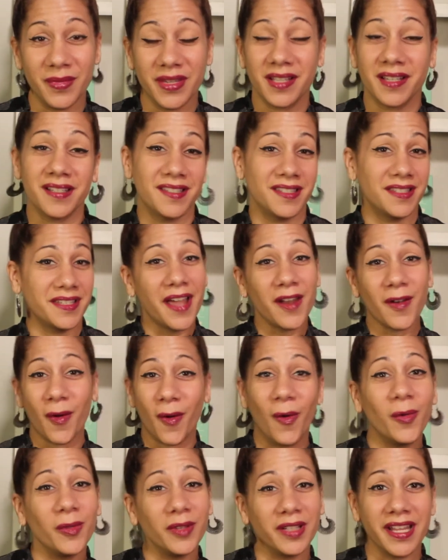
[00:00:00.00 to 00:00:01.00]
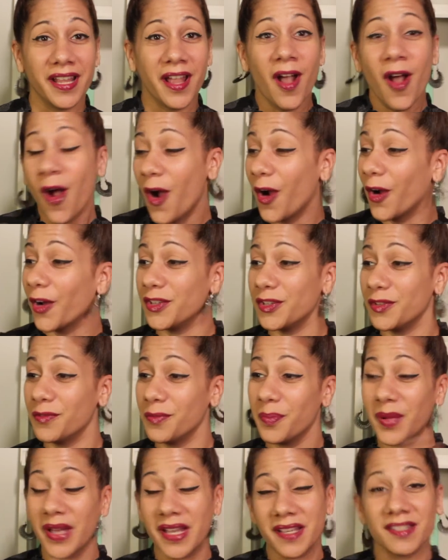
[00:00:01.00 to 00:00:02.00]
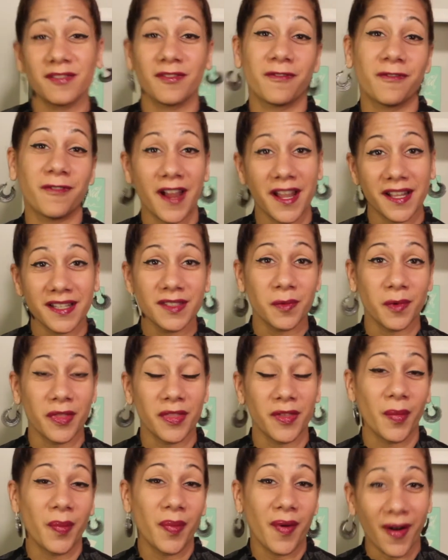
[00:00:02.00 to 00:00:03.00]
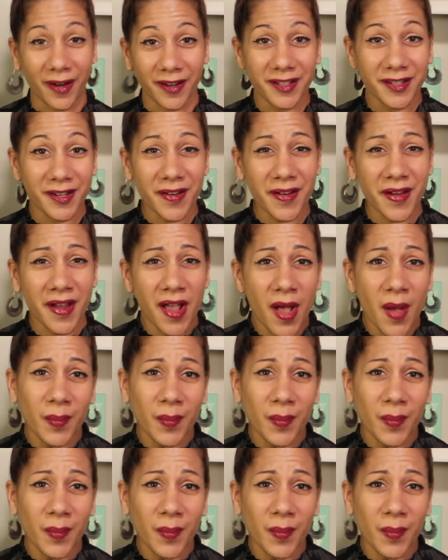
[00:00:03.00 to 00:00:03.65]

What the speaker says: because not only are you best friends with your partner,